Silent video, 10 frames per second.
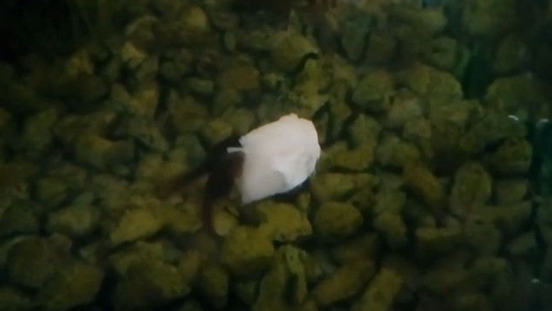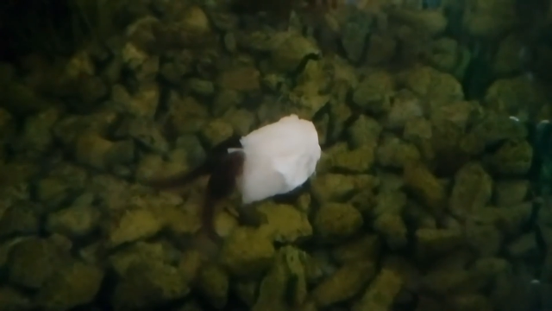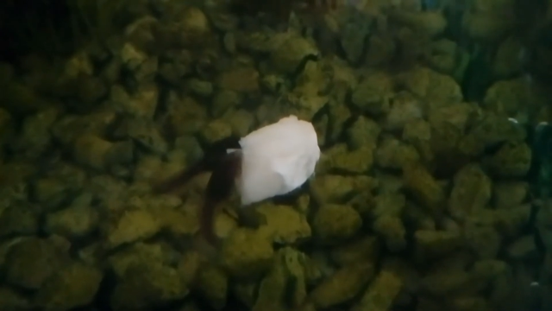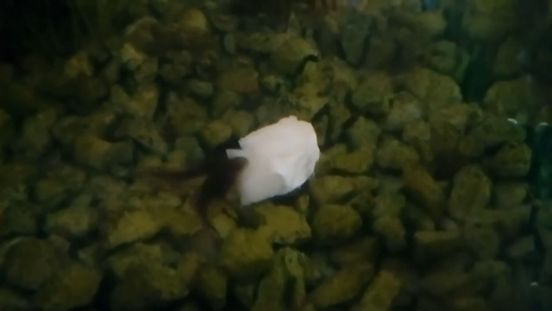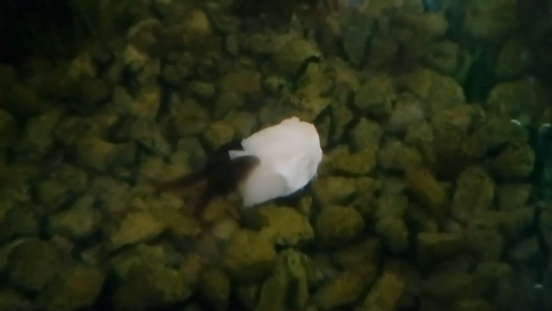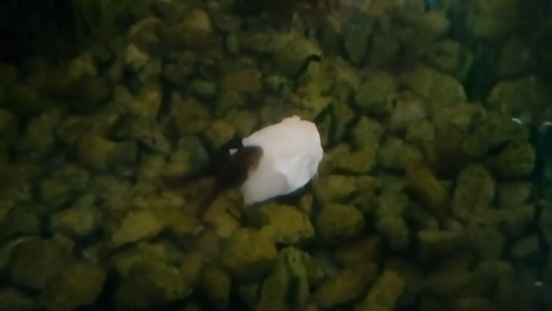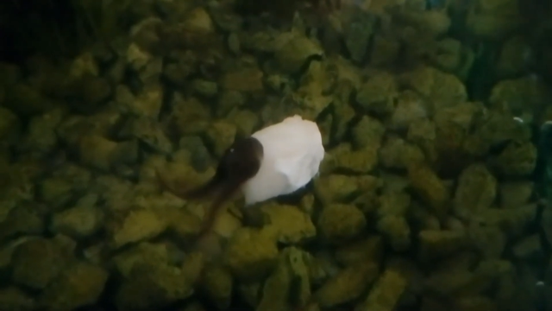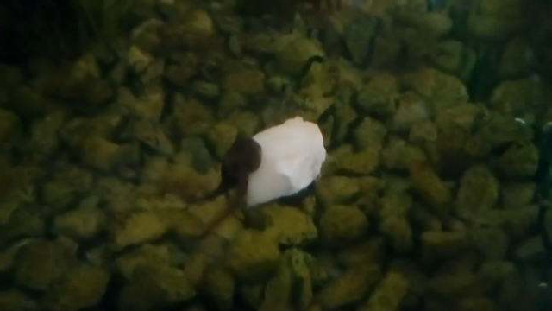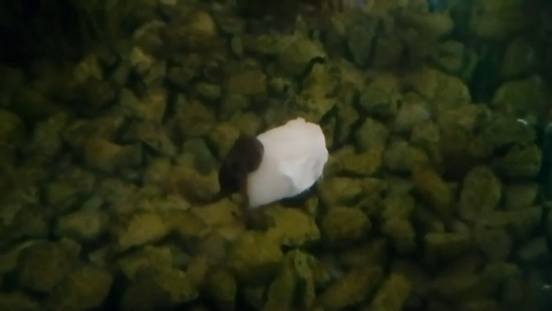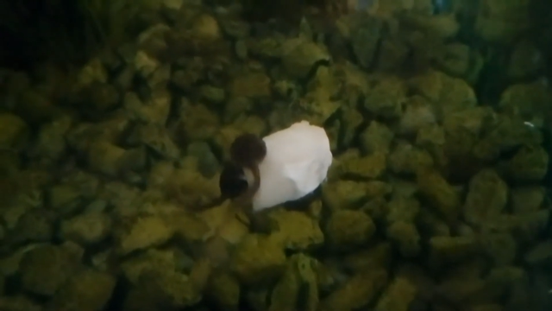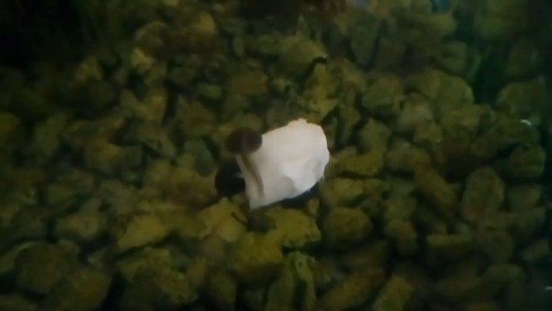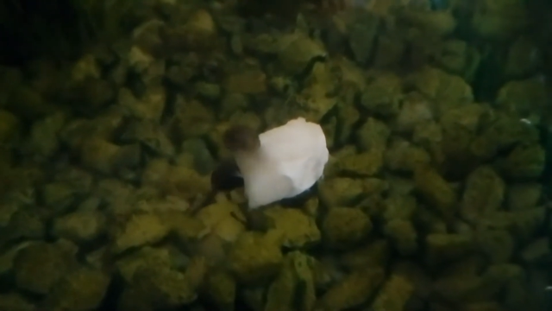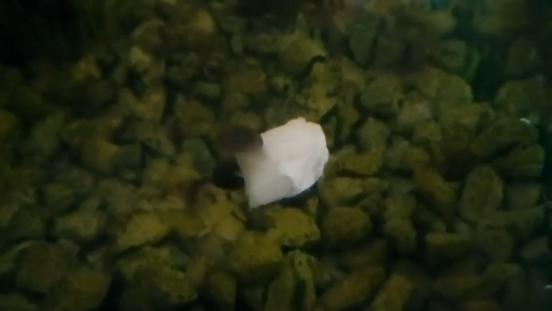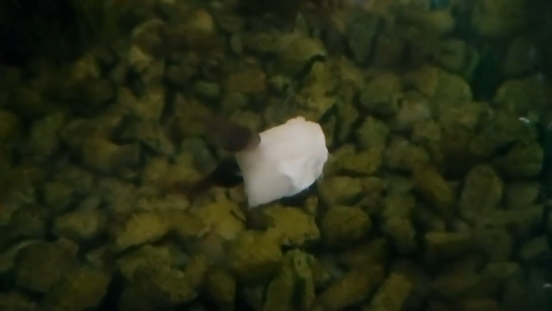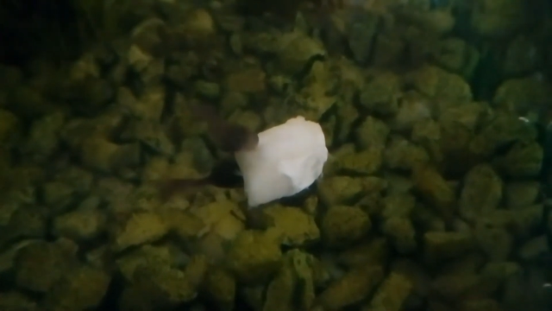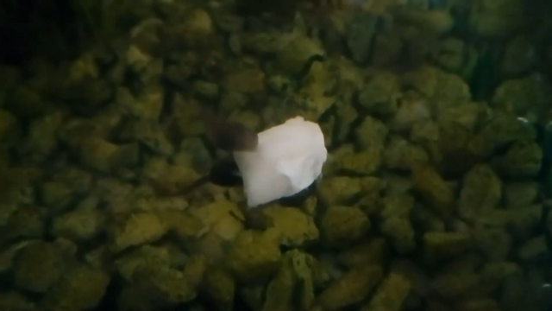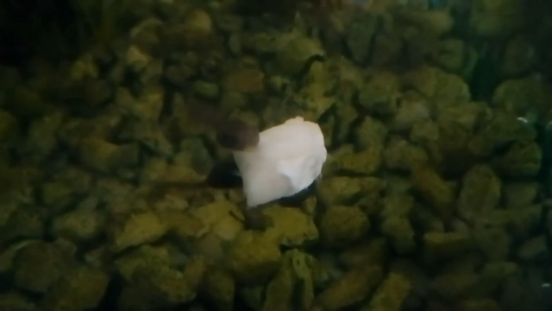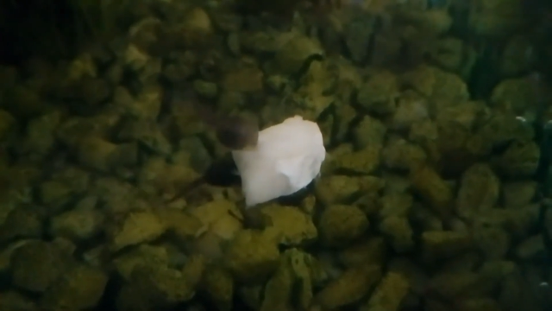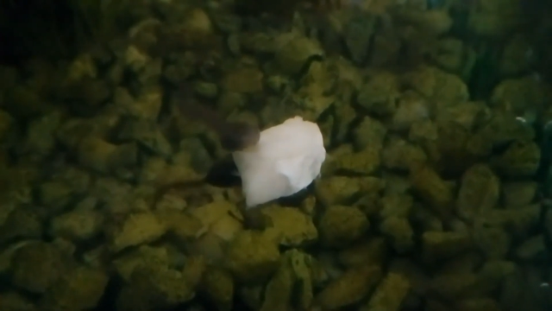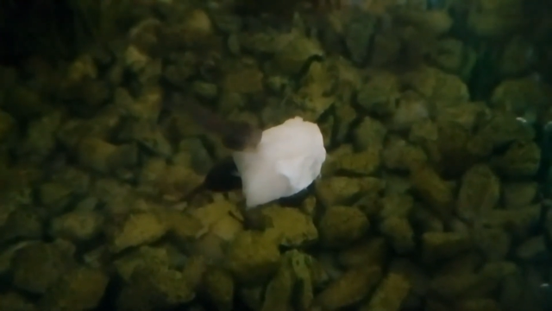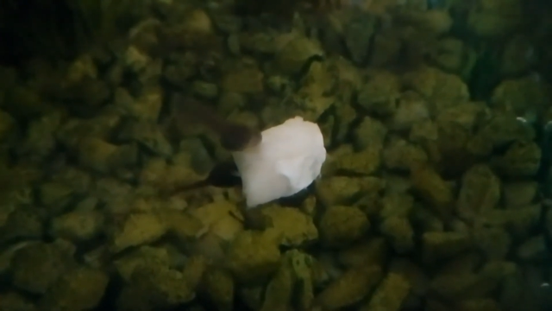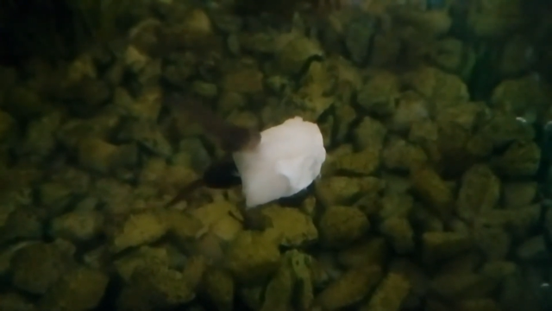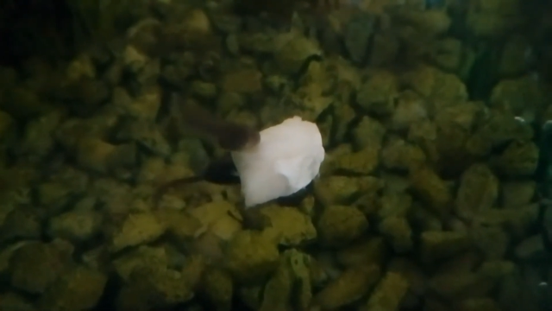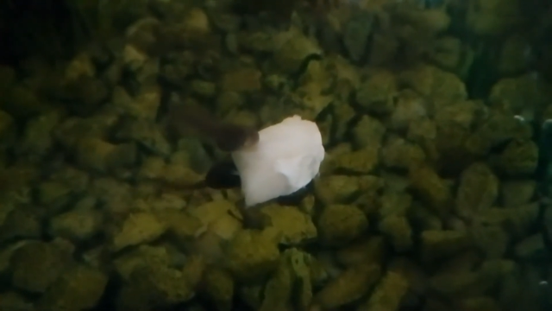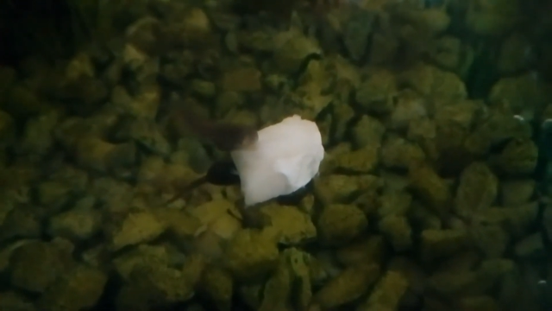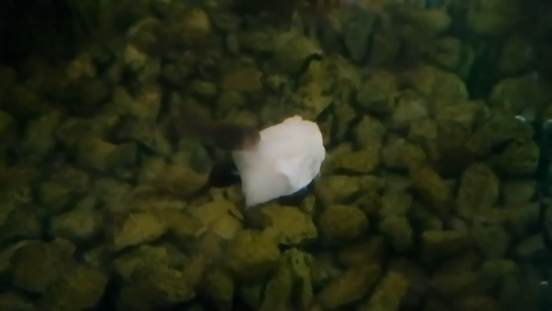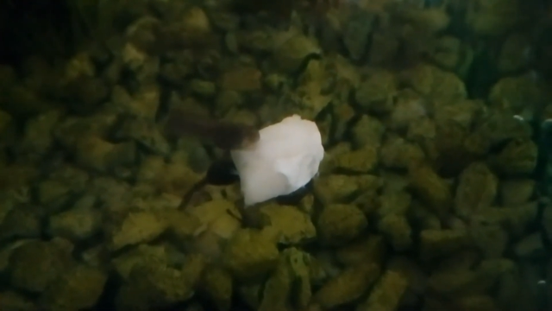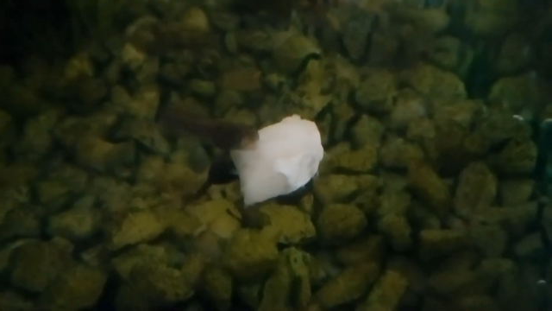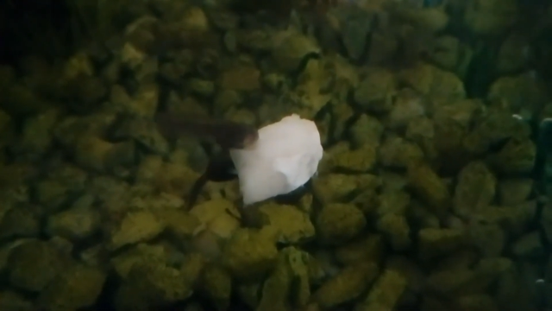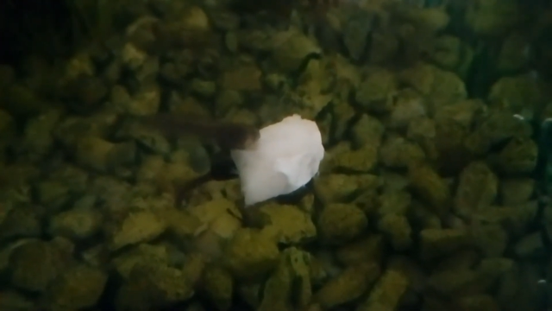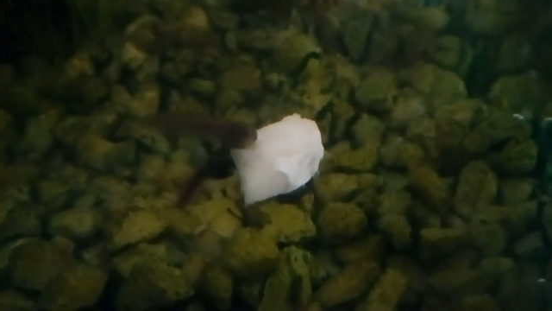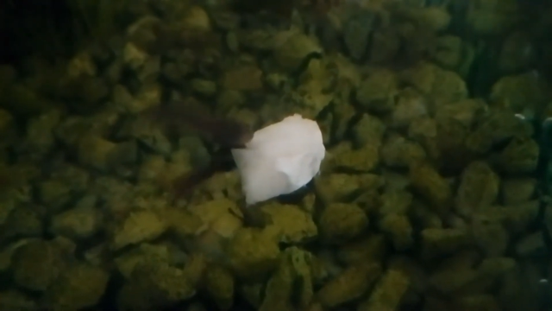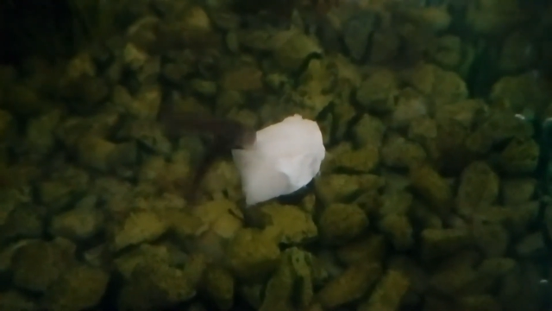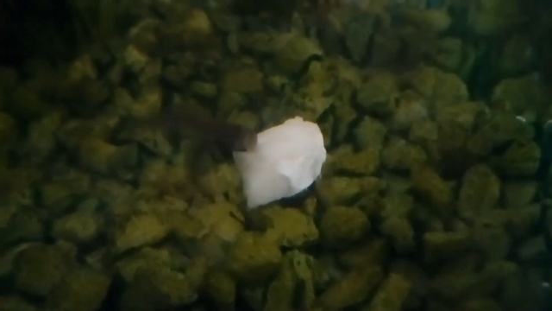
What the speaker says: (no speaker visible)